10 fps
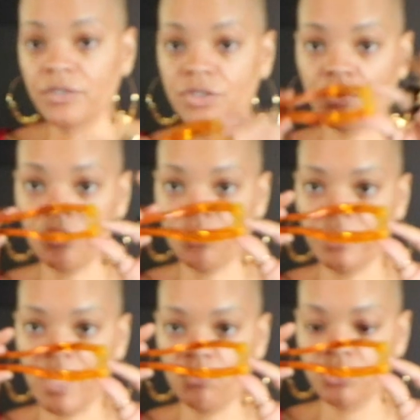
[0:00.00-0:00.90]
so I thought
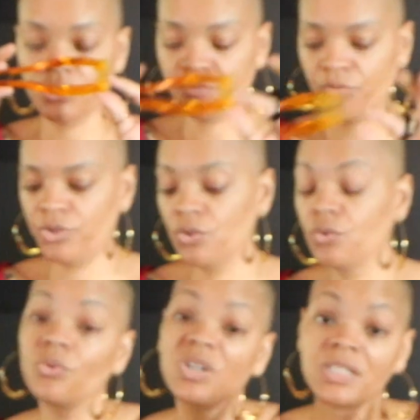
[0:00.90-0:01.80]
that was pretty
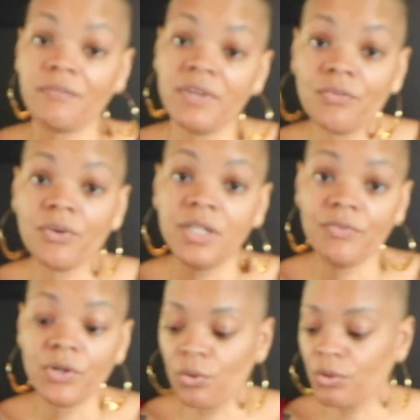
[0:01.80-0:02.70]
cool because I've never
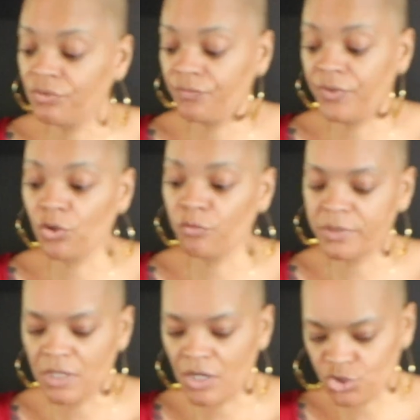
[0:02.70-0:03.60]
even heard of a finger
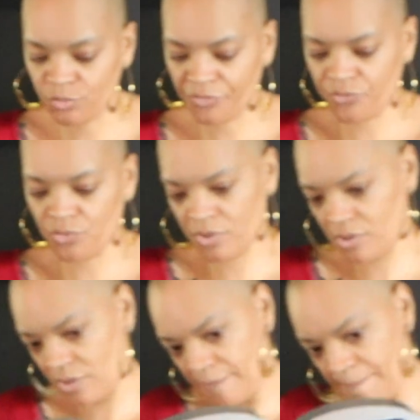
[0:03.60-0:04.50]
massager before.
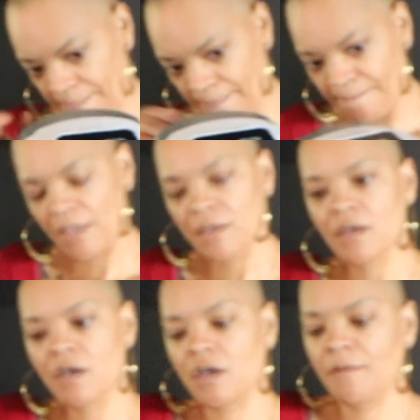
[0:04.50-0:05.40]

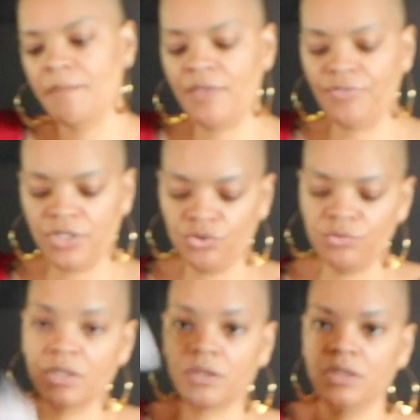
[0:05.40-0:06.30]
And then you
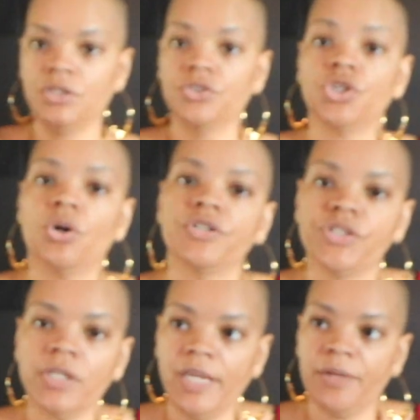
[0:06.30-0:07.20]
get the charging
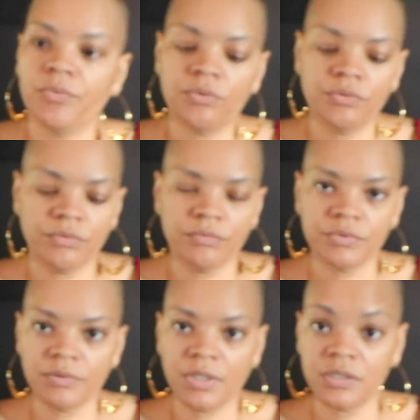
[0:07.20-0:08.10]
cable
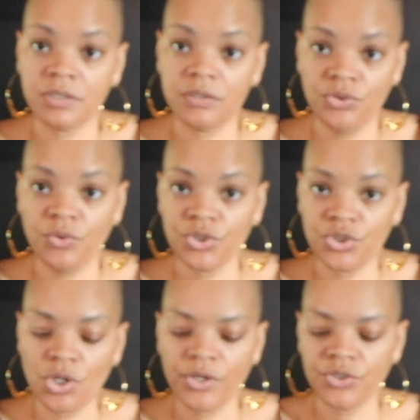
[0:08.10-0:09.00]
because you can
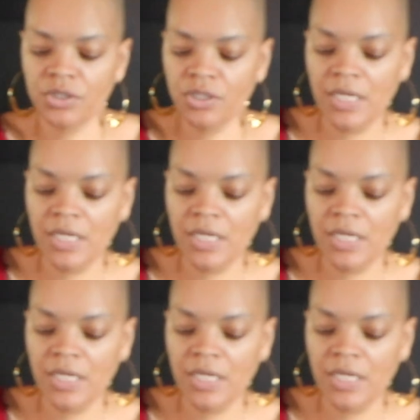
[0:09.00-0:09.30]
charge it.